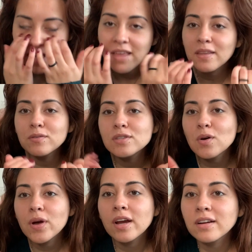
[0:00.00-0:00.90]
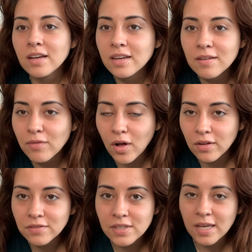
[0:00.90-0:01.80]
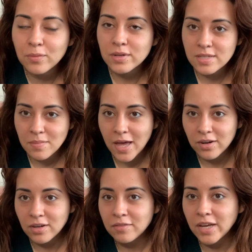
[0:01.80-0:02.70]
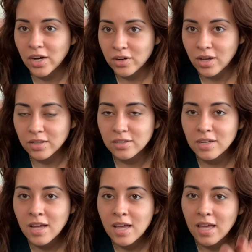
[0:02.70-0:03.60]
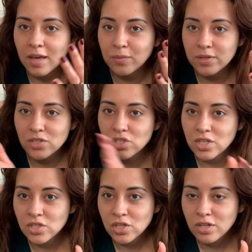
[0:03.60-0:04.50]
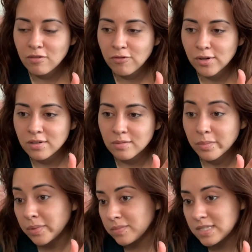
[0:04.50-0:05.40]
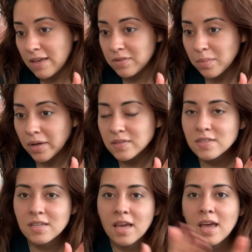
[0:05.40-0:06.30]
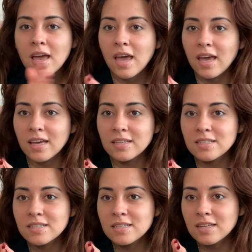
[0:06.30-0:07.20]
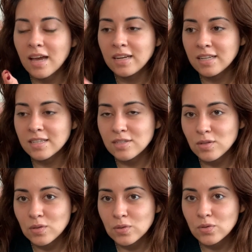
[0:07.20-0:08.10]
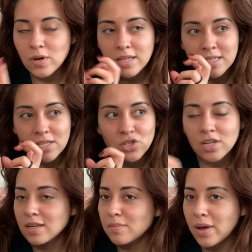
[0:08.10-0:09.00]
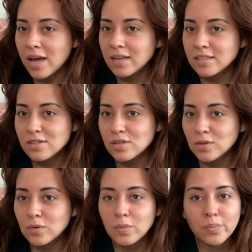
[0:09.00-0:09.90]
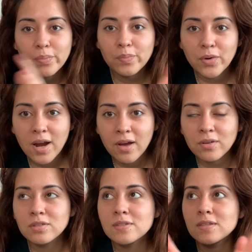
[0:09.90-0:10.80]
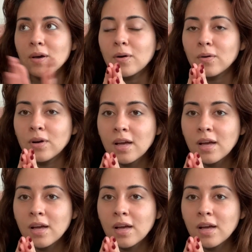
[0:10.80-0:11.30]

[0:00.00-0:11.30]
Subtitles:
There was no haircut involved, it was a matter of hair color. It was ginger for 7 months and I needed to transition back into brown, so